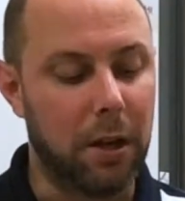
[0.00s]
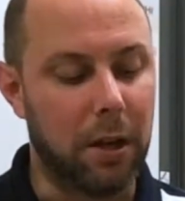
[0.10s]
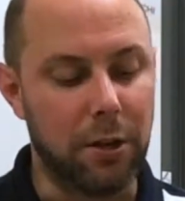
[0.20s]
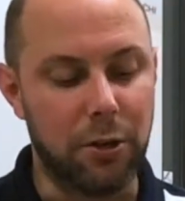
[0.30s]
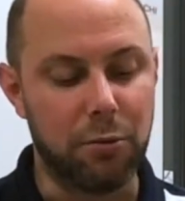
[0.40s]

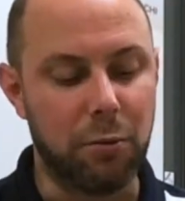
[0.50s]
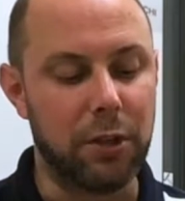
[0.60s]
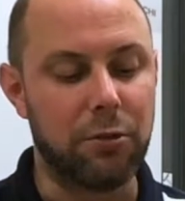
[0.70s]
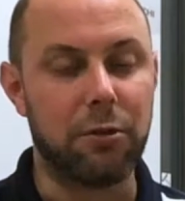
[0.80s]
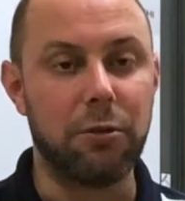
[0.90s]
You just
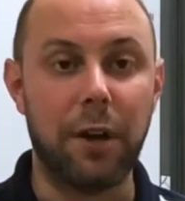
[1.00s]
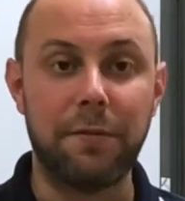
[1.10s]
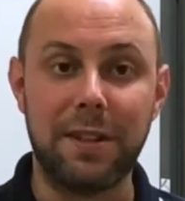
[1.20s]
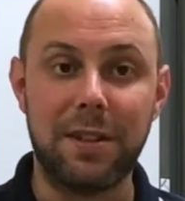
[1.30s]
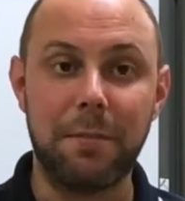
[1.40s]
want to screw
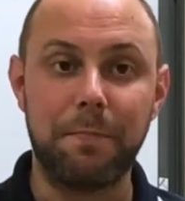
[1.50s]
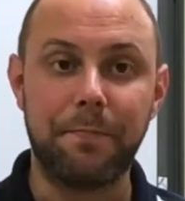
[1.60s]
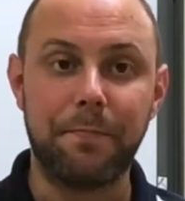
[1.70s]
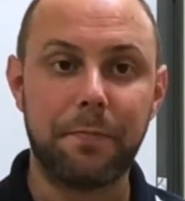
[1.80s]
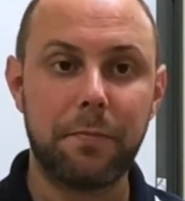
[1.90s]
off the tip
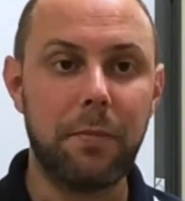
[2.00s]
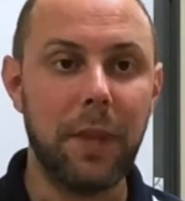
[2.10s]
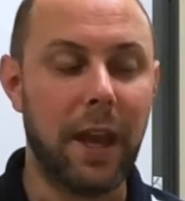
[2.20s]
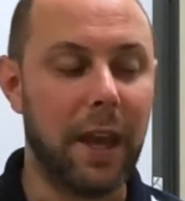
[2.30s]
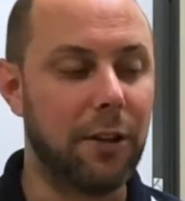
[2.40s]

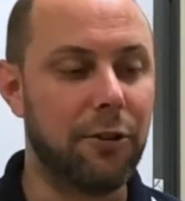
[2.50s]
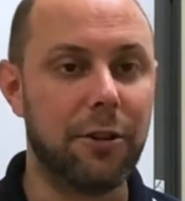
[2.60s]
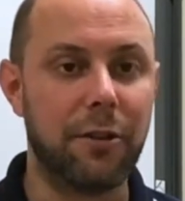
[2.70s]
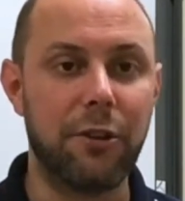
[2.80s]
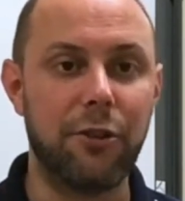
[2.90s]
and
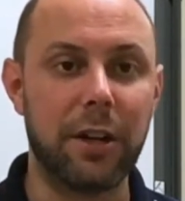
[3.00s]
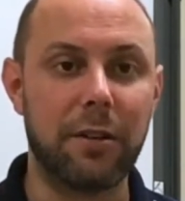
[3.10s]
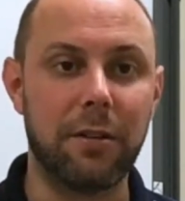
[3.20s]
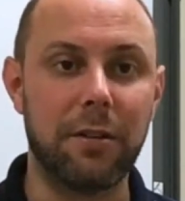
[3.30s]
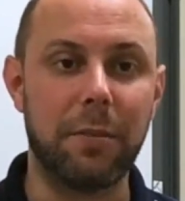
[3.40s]
just
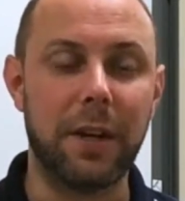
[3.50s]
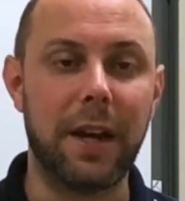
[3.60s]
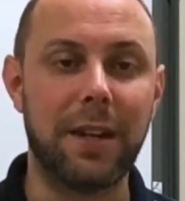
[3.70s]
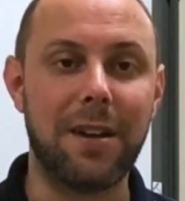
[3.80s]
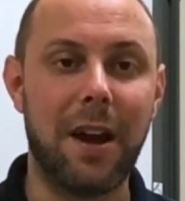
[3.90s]
inject a little bit
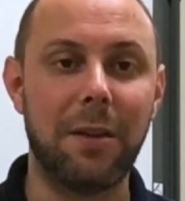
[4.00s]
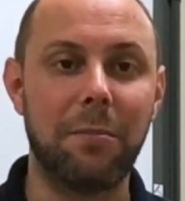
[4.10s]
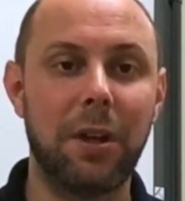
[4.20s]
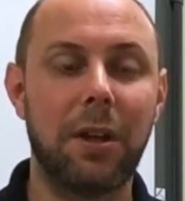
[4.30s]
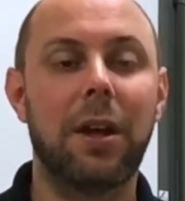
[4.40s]
at a
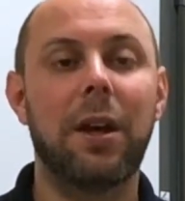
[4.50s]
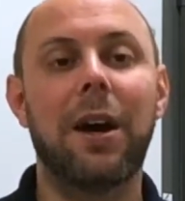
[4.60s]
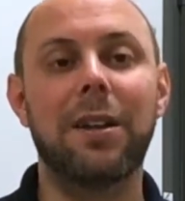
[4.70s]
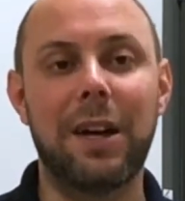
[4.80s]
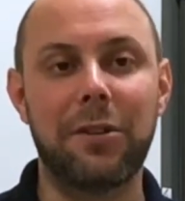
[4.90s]
time.
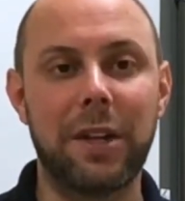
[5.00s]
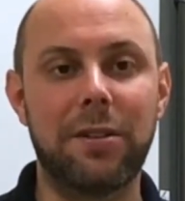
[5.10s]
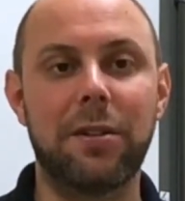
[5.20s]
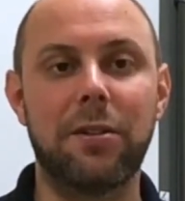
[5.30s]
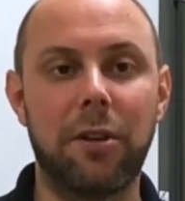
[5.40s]
Allow
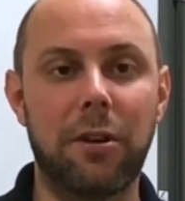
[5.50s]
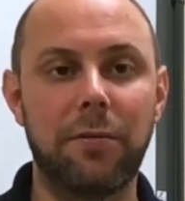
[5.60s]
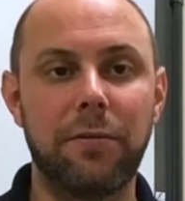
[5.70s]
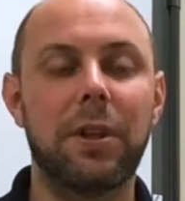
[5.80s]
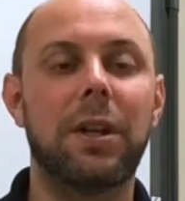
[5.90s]
that to
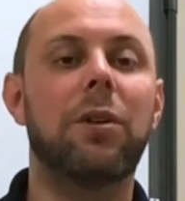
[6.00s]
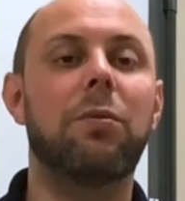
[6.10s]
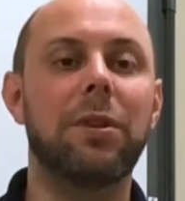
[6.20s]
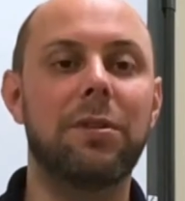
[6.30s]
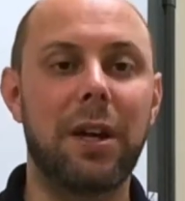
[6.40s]
dissolve.
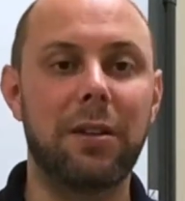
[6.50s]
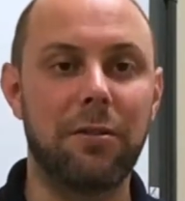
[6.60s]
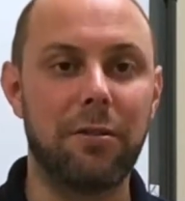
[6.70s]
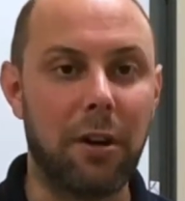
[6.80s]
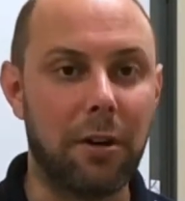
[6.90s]
Once that
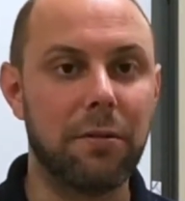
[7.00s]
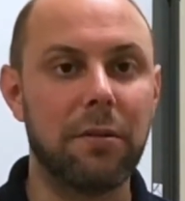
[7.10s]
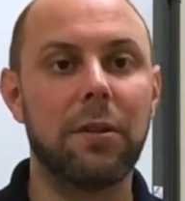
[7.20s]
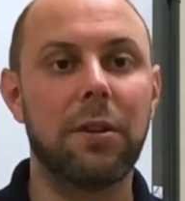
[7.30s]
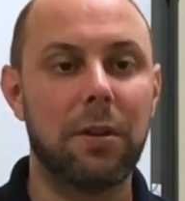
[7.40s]

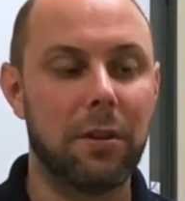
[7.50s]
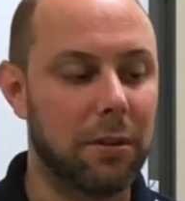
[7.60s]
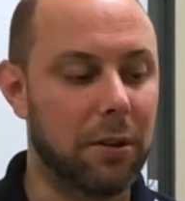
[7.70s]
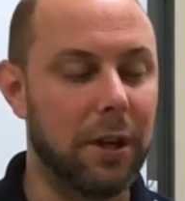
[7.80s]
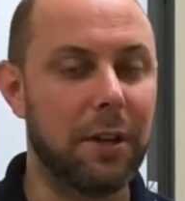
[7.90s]
dissolves,
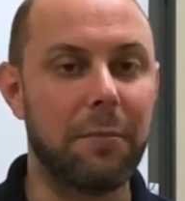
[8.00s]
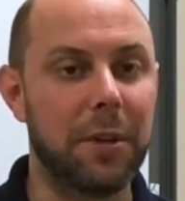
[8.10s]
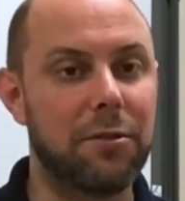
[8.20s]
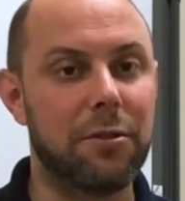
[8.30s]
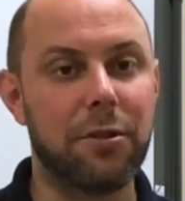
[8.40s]
go ahead and
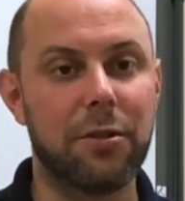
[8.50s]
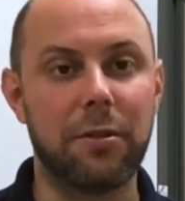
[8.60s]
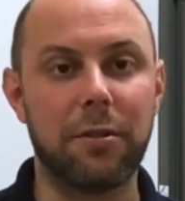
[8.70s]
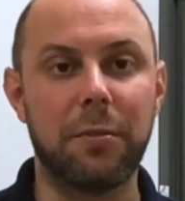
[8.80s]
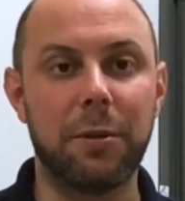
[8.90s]
administer just
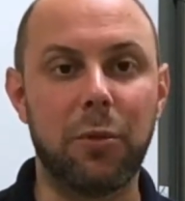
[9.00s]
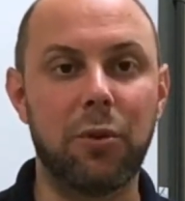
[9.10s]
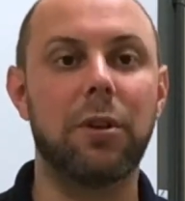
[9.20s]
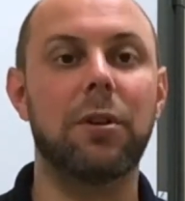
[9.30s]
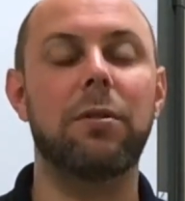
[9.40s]
a little bit
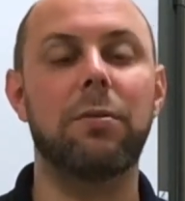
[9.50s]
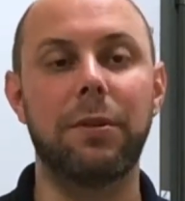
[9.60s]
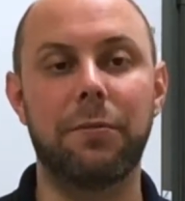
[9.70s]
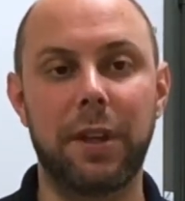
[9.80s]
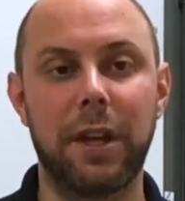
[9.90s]
more,
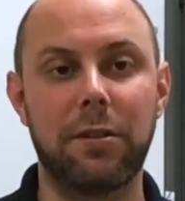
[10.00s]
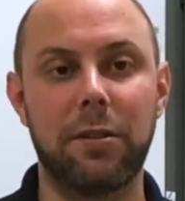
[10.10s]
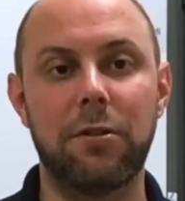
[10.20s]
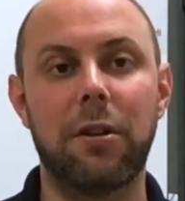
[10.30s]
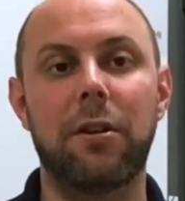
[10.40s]
wait for that to
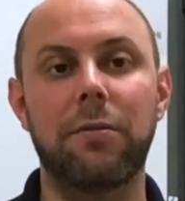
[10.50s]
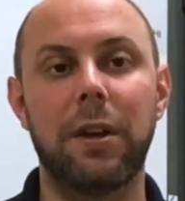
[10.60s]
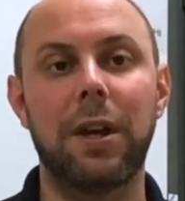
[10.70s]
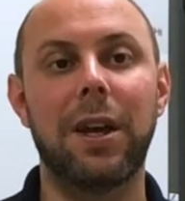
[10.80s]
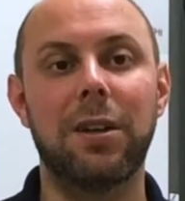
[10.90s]
dissolve,
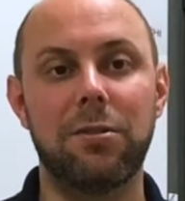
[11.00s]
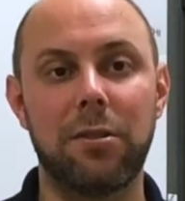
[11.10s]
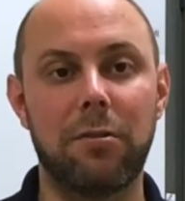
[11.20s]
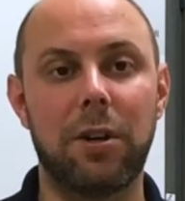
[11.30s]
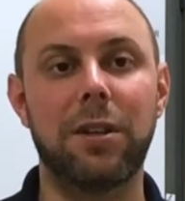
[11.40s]
and
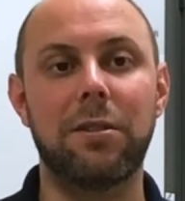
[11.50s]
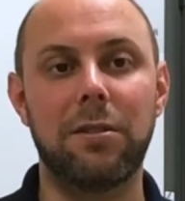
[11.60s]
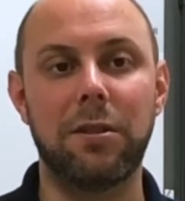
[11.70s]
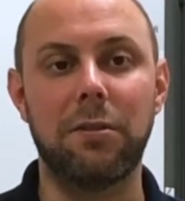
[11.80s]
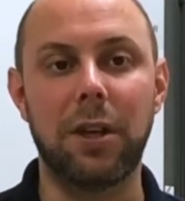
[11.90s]
so on
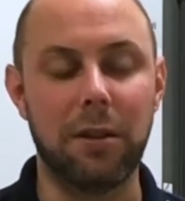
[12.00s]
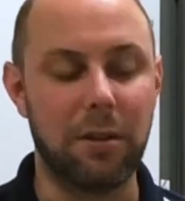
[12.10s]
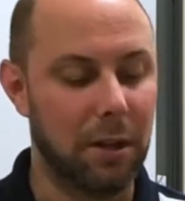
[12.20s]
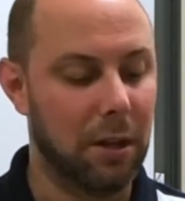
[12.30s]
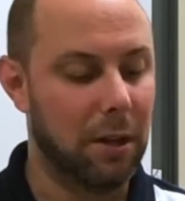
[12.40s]
until you
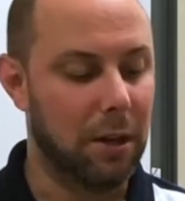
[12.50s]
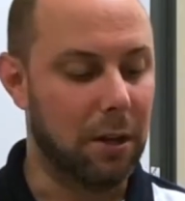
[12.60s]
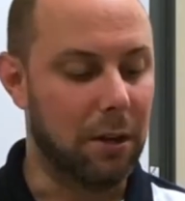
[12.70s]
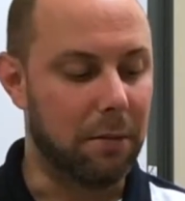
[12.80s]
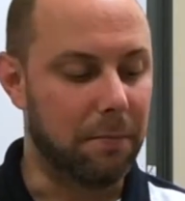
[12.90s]
get
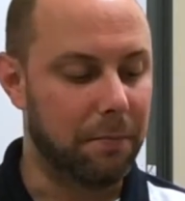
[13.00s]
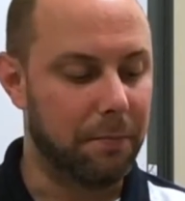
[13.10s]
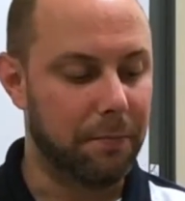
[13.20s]
a